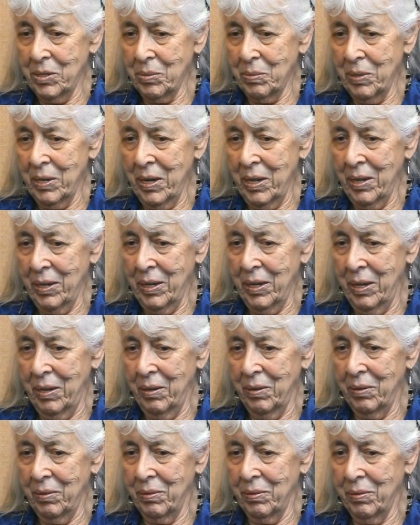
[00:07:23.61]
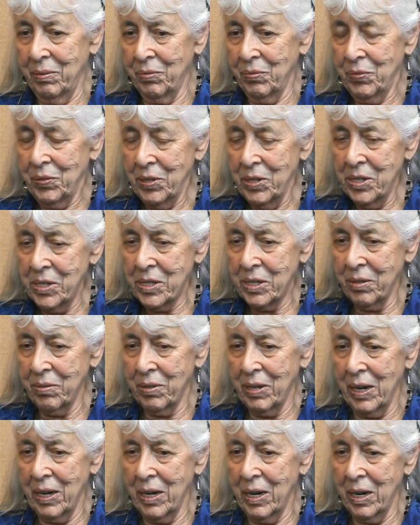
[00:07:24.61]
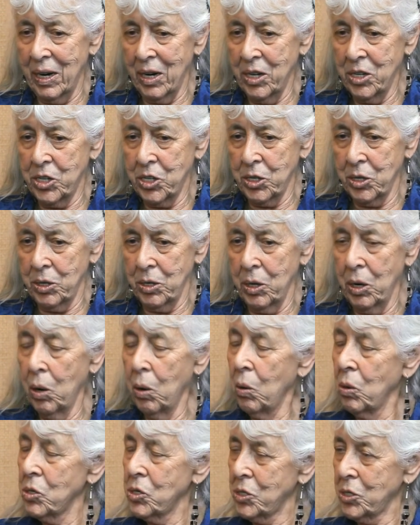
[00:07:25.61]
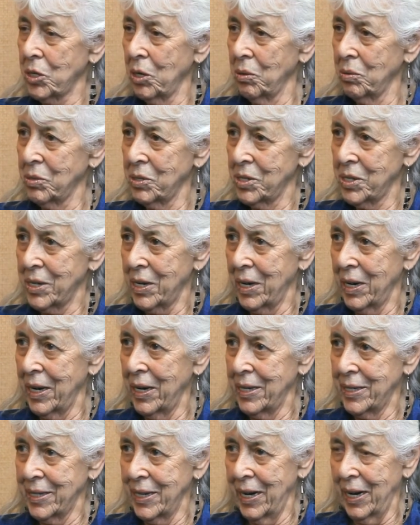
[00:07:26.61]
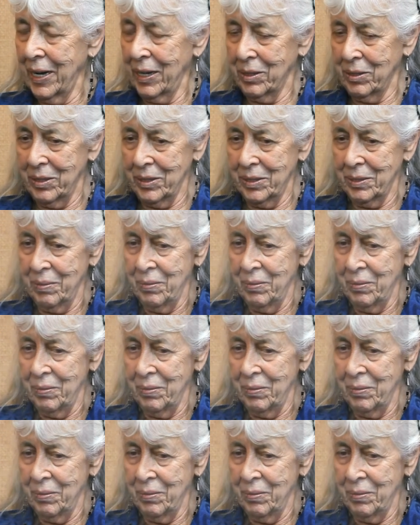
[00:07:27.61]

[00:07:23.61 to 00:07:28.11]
one of the first of the larger stones that I tackled.